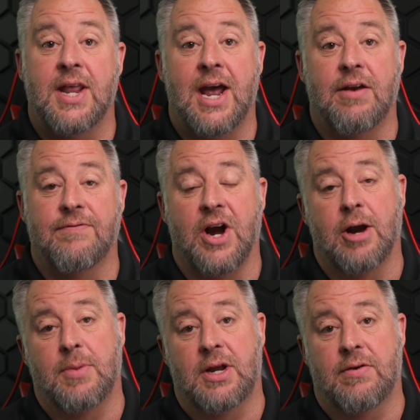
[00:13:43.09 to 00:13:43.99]
that
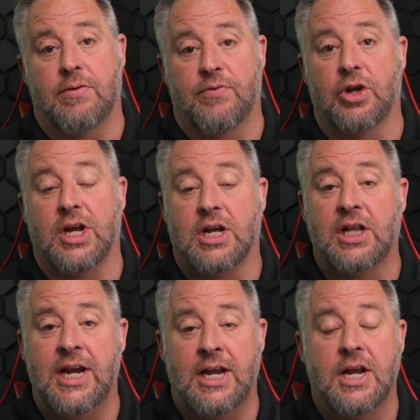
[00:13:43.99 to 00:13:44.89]
environment really
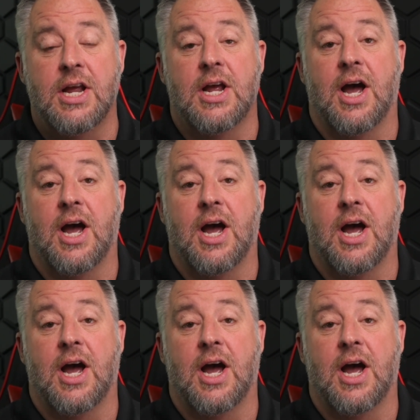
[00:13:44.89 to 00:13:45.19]
clean,